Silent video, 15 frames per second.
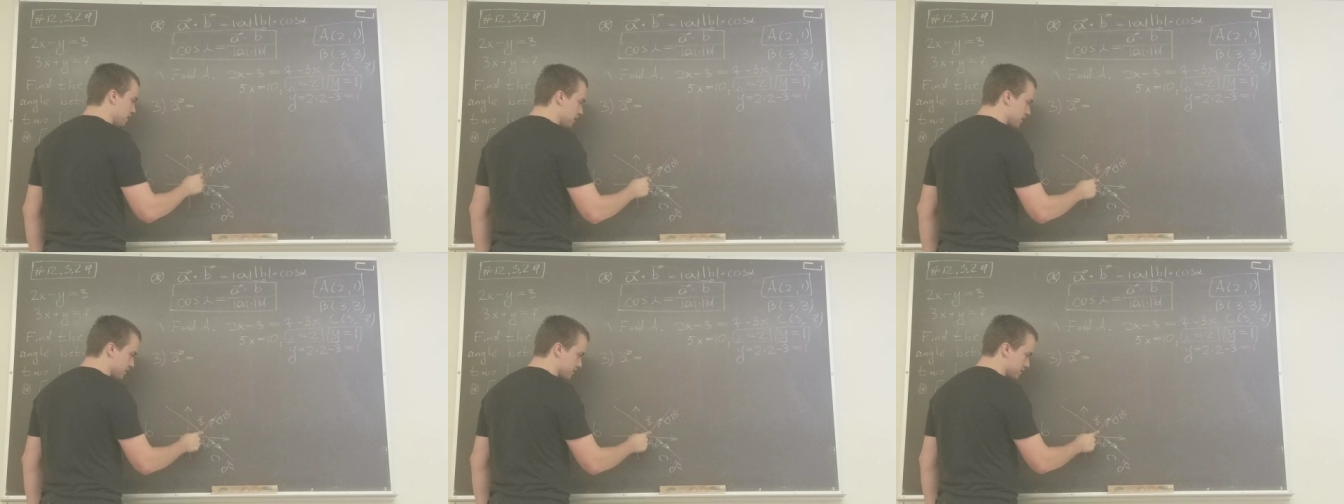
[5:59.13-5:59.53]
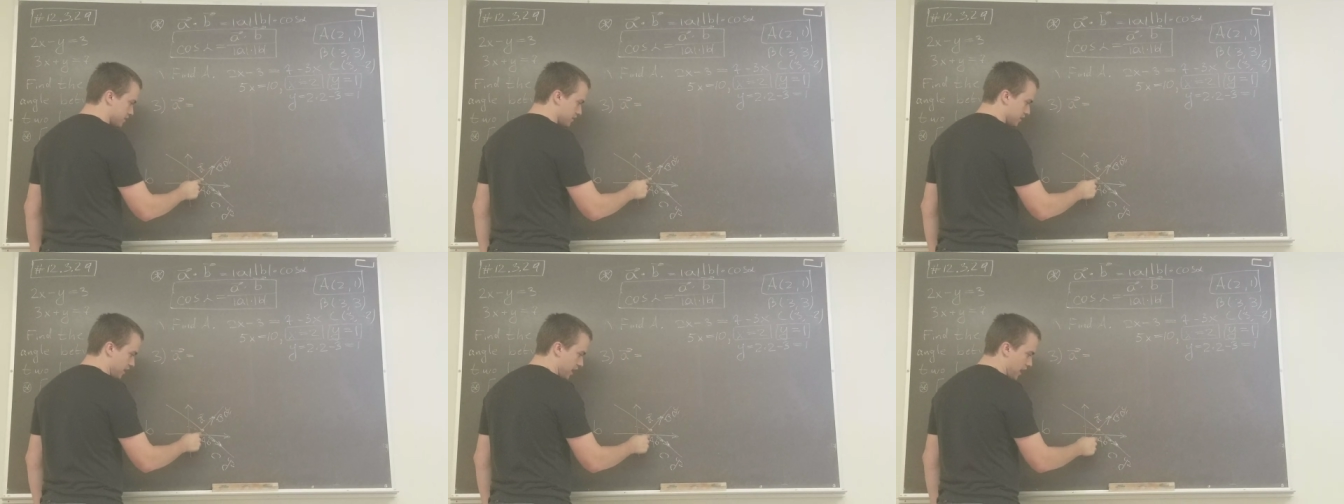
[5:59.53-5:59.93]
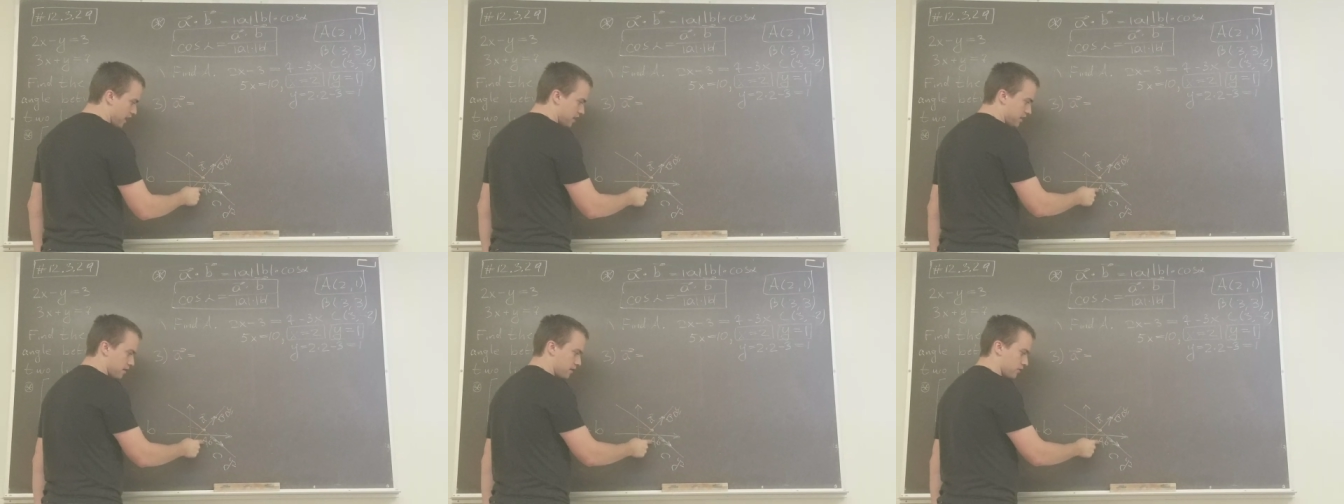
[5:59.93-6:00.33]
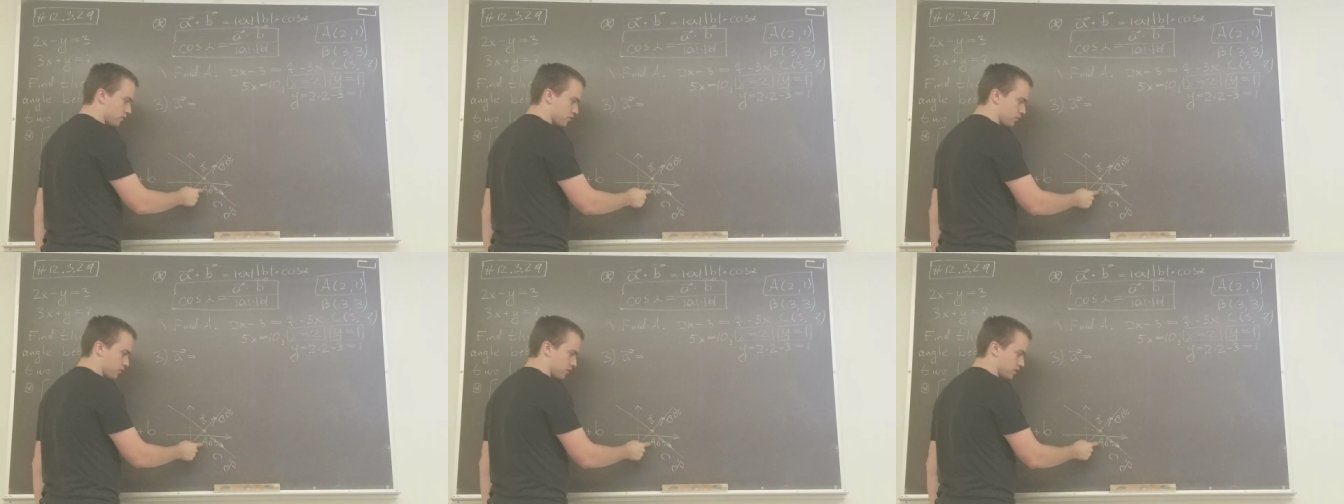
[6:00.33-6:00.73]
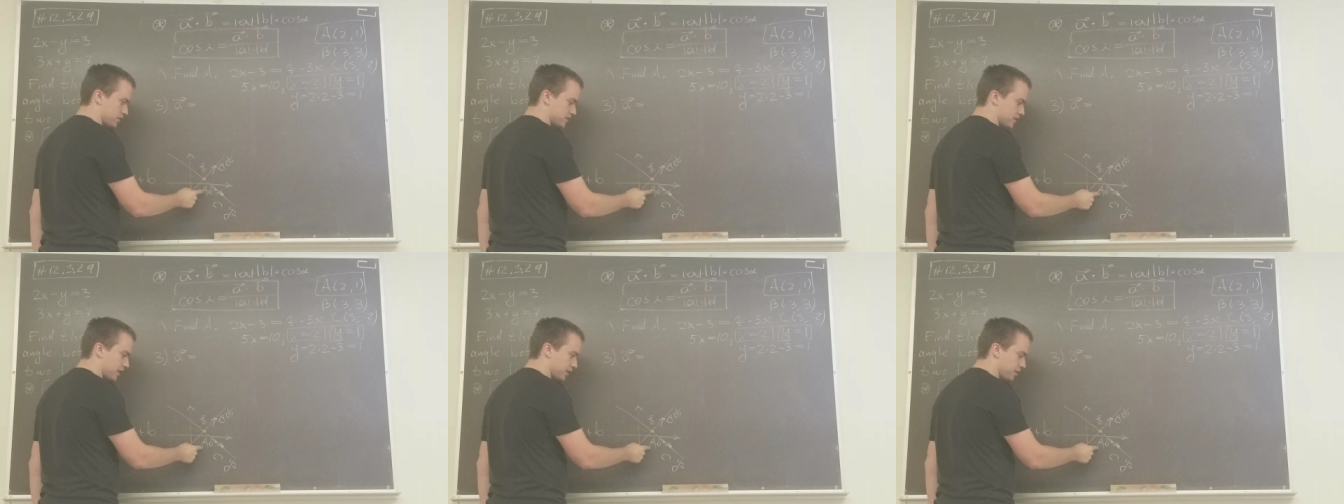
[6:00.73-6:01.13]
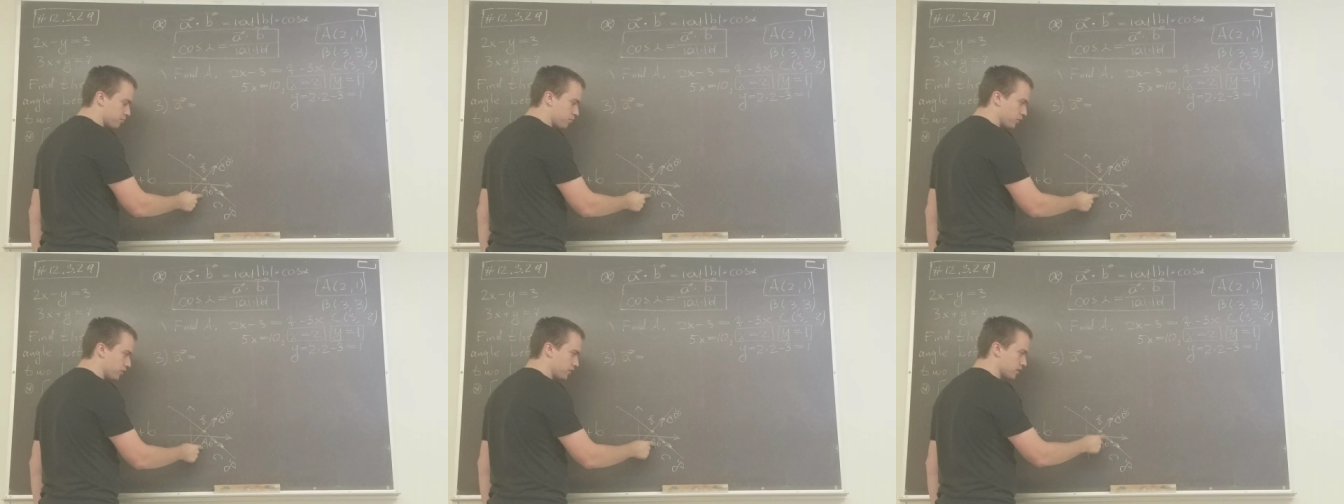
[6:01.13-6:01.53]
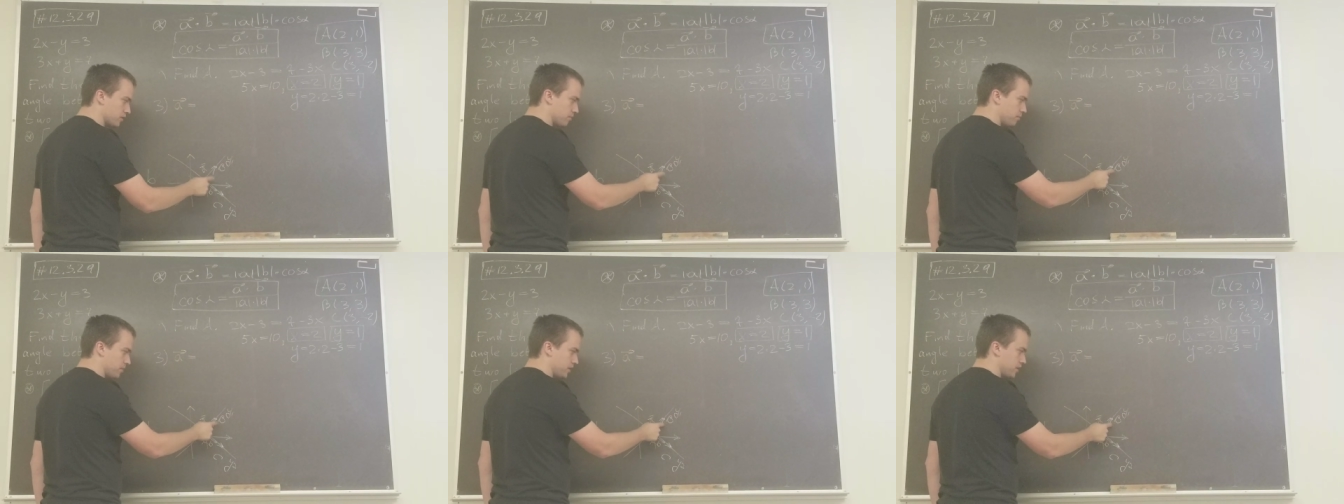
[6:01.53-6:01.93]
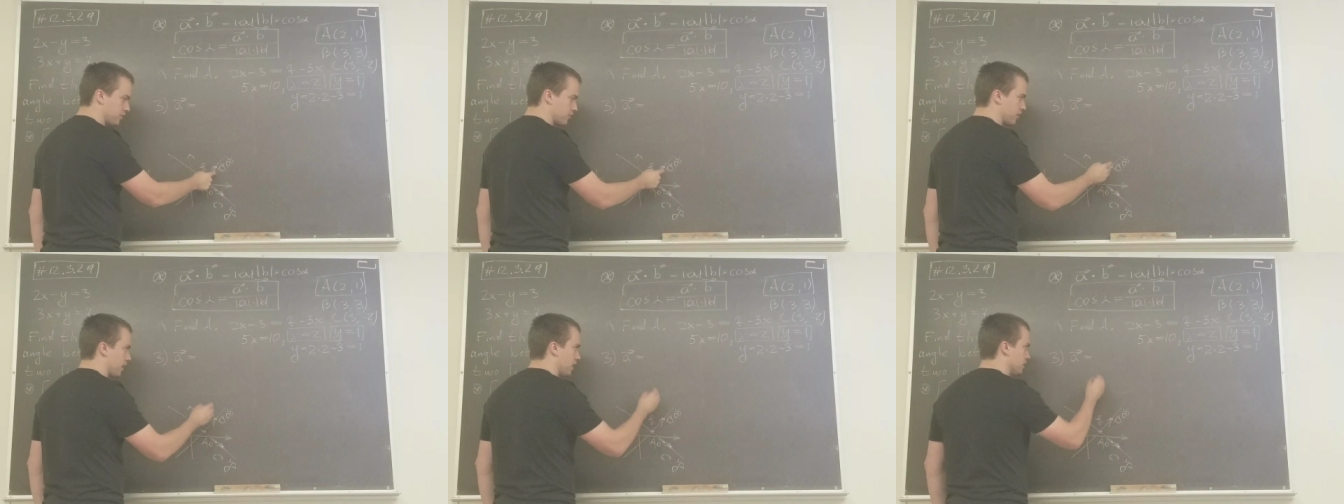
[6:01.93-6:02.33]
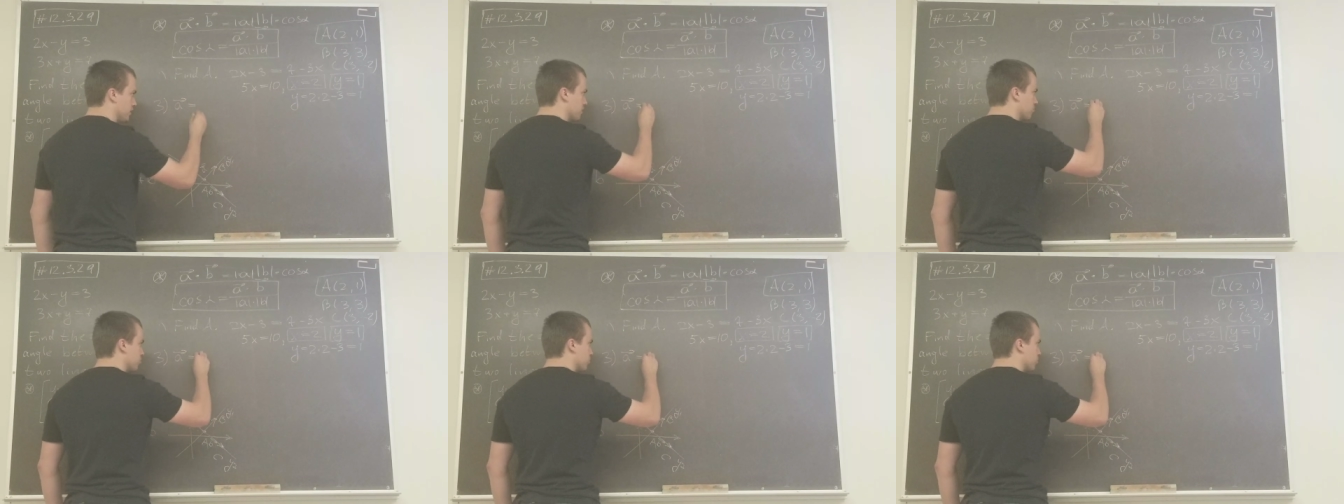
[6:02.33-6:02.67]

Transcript: is A your starting point, B your ending